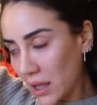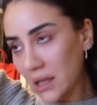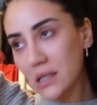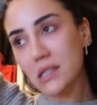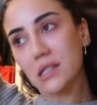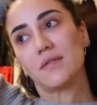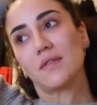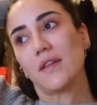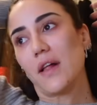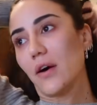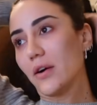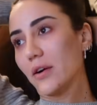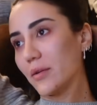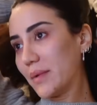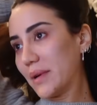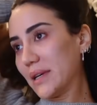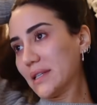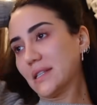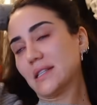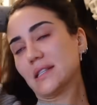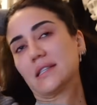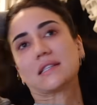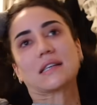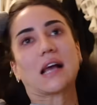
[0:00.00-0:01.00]
It's
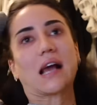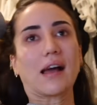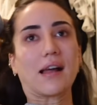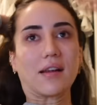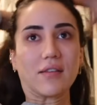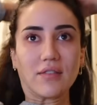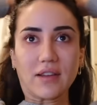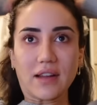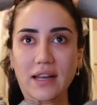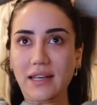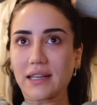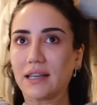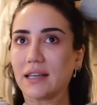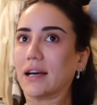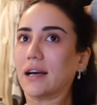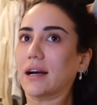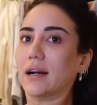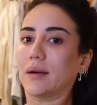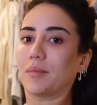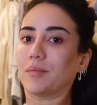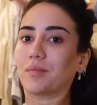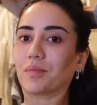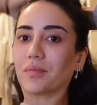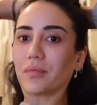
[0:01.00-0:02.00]
Vlogmas. It's kind of like
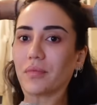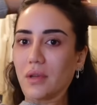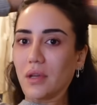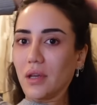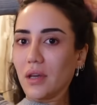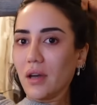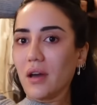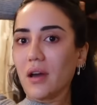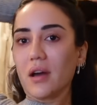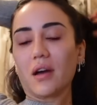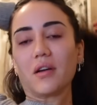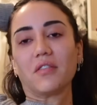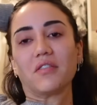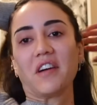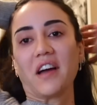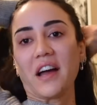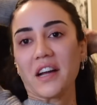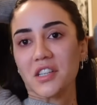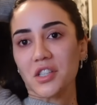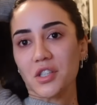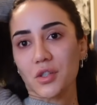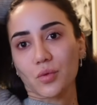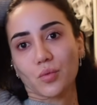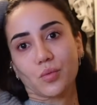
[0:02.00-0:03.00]
um,
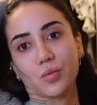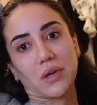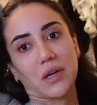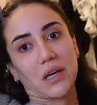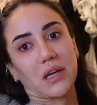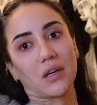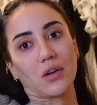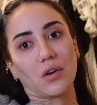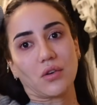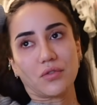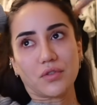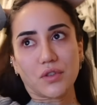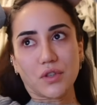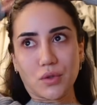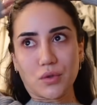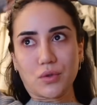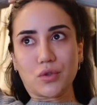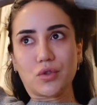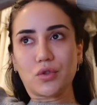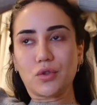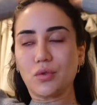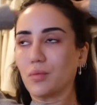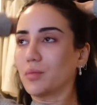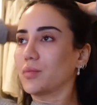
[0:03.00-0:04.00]
fashion week of
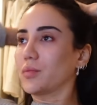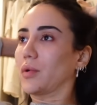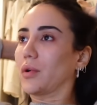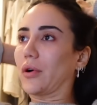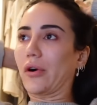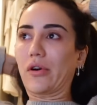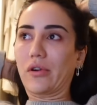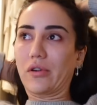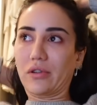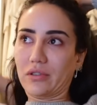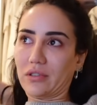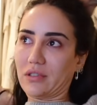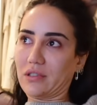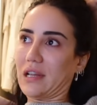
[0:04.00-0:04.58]
YouTube world.